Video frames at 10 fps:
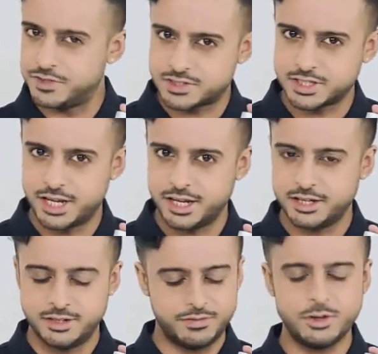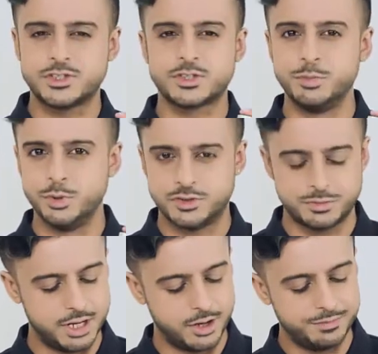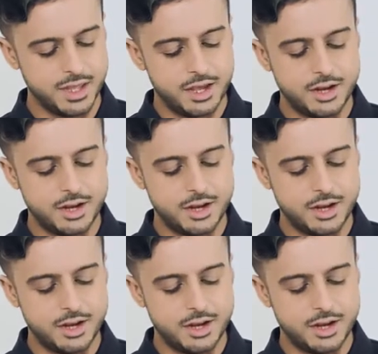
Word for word: sophisticated, very smooth smell.